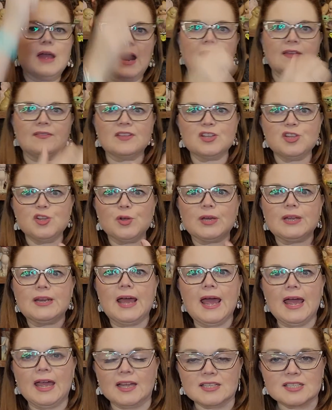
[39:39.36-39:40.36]
and then you can
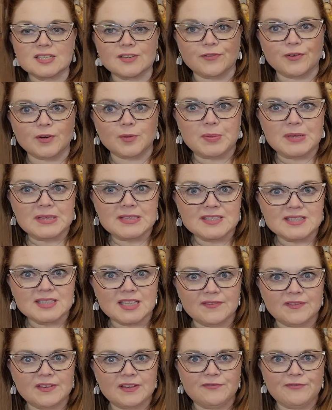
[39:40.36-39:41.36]
hang different pieces
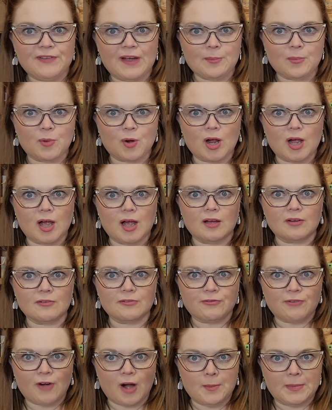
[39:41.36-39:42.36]
of ephemera
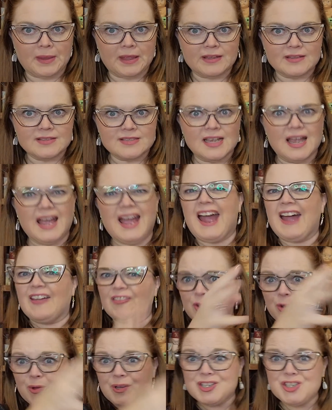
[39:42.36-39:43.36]
from it.
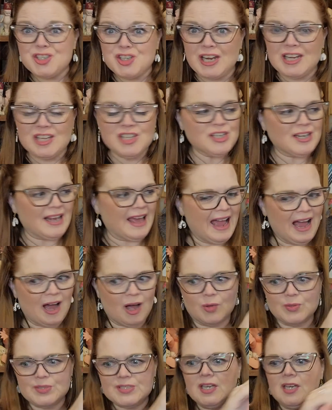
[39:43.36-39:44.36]
And you can change it
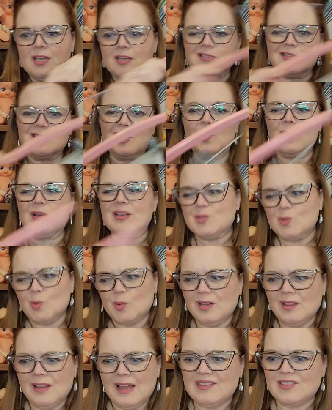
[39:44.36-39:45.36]
out. So it's sort
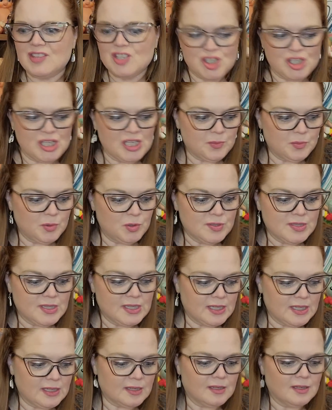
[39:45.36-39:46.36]
of like the sheet
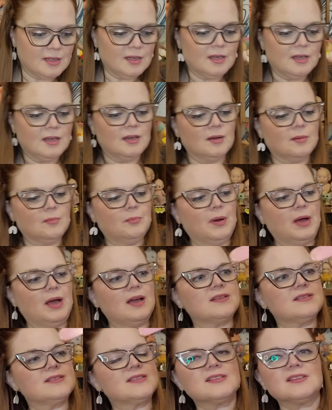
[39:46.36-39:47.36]
music,
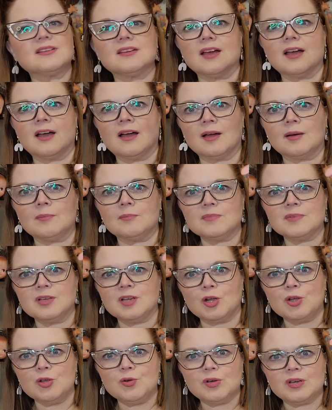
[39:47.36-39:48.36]
but, um, you know,
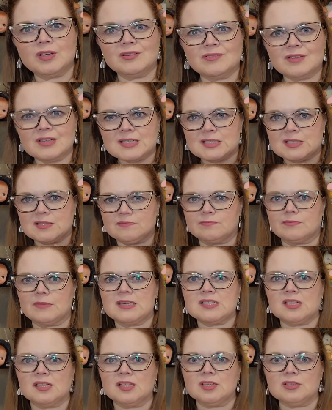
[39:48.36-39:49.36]
you can, this, this
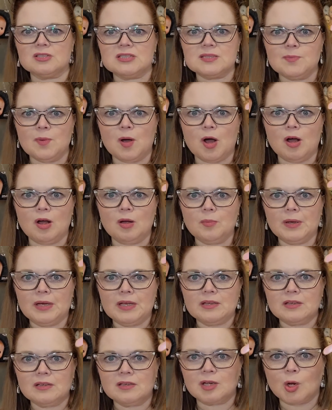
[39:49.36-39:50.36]
is a little small, but,
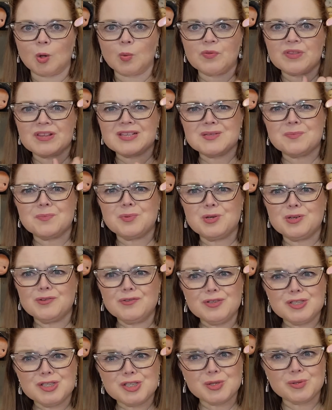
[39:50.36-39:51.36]
you know, this
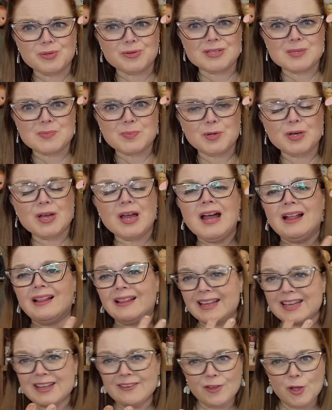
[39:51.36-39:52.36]
beautiful children's book.
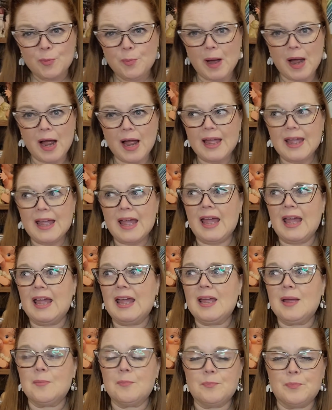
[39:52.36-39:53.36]
Like if you buy
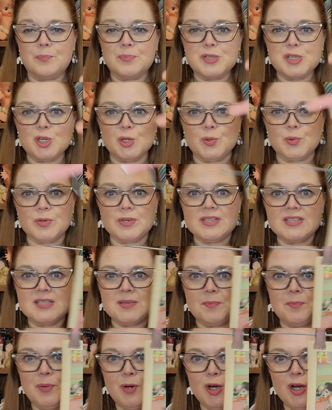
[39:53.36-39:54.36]
a children's
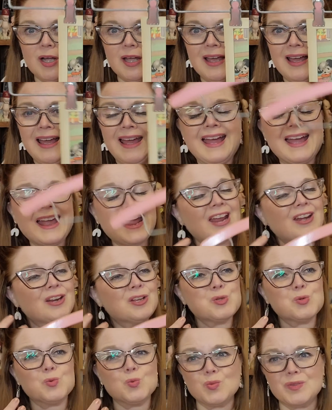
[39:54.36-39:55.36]
book and
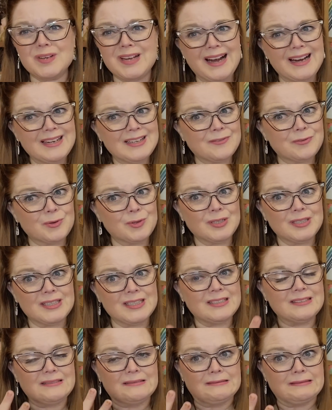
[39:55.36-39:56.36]
it's kind of
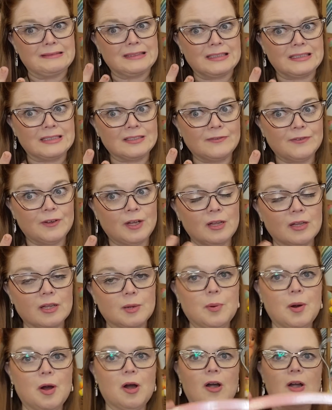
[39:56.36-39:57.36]
really kind of falling
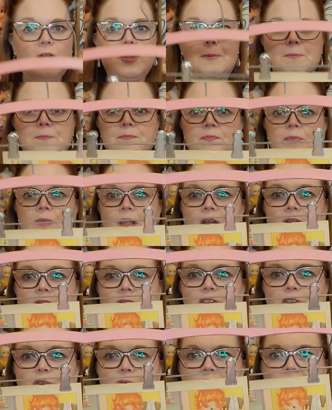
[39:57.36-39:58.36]
apart,
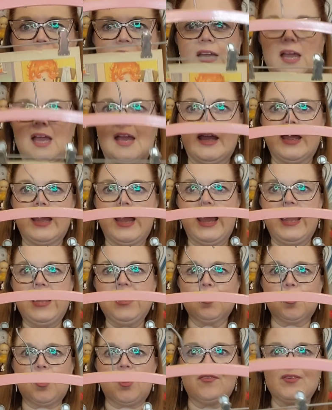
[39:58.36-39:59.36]
using a
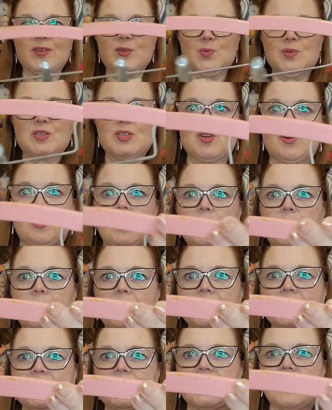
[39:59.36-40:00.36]
hanger. And this one's great
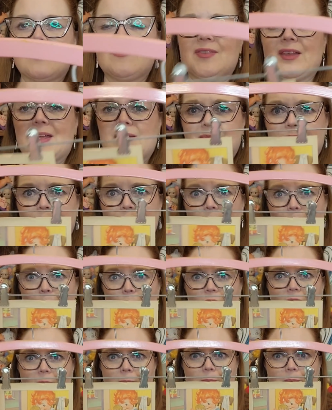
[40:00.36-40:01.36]
because it's got that
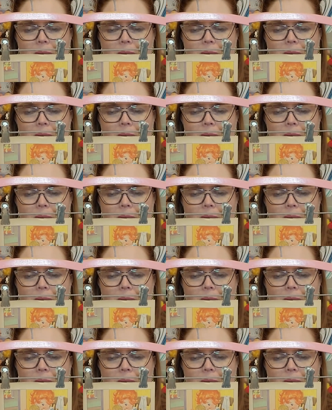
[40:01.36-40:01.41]
bubblegum